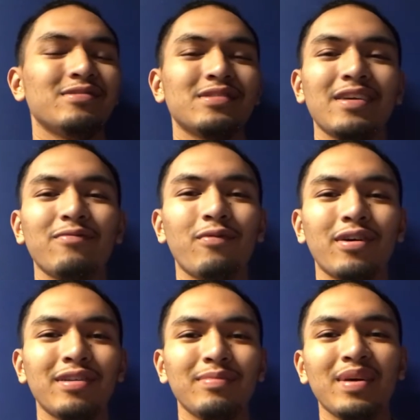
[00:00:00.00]
Just have
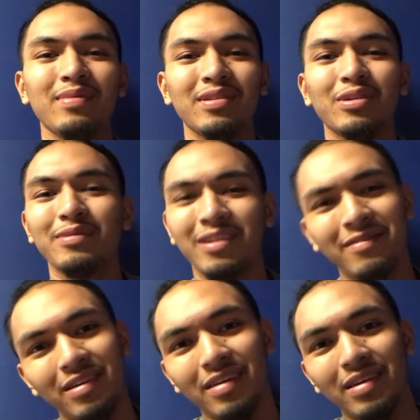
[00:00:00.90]
one, maybe a little bit
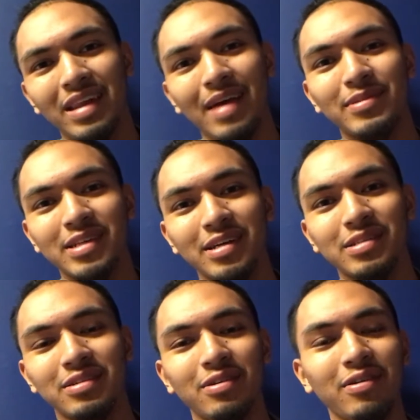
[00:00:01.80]
of an
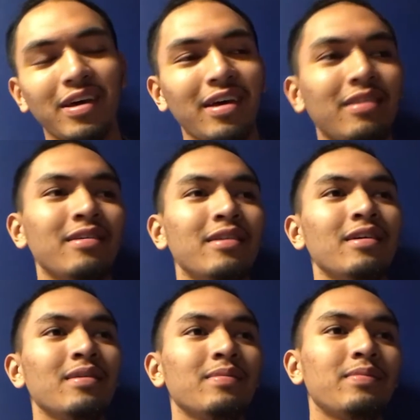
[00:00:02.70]
appetizer and all that.
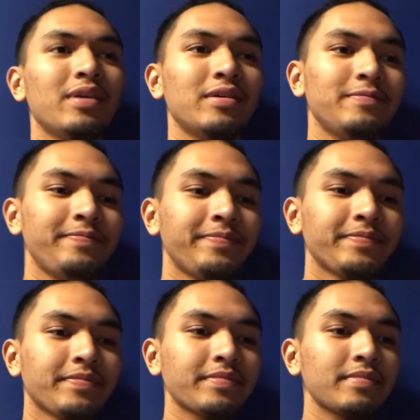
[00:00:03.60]
But
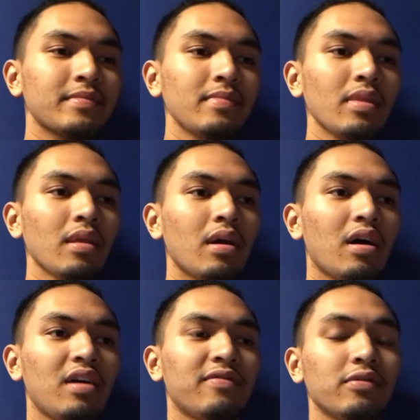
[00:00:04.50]

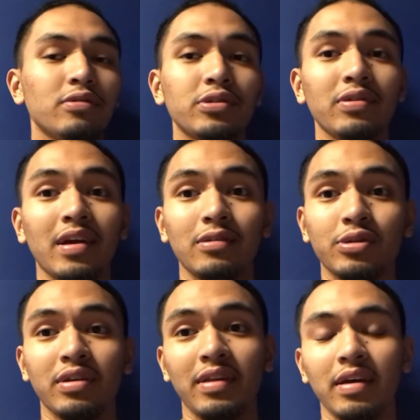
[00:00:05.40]
for those of you that are
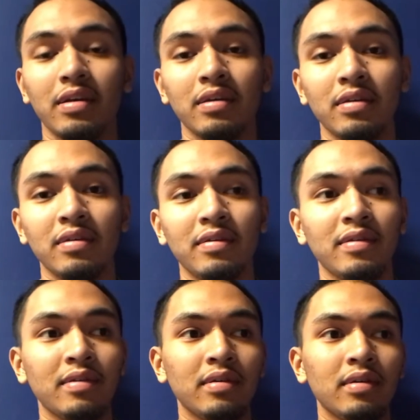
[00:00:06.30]
trying to, like,
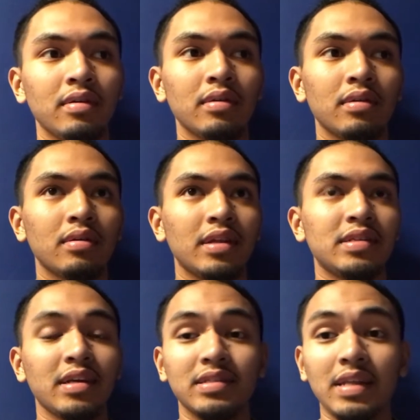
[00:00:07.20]
let's
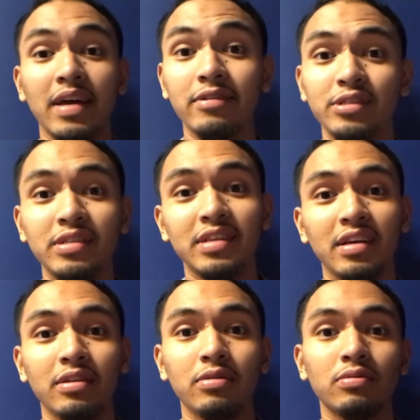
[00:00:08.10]
say it's not your cheat
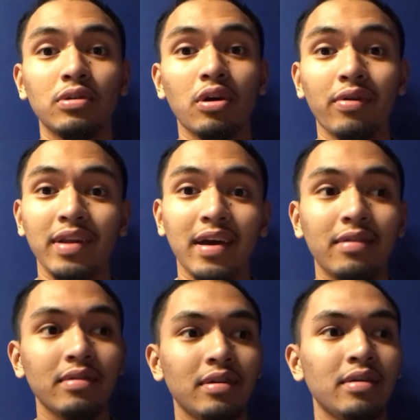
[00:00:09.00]
day and you going
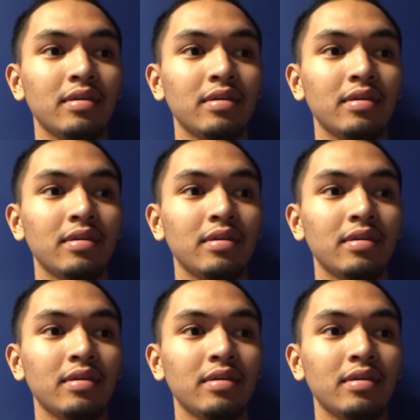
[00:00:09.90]
out.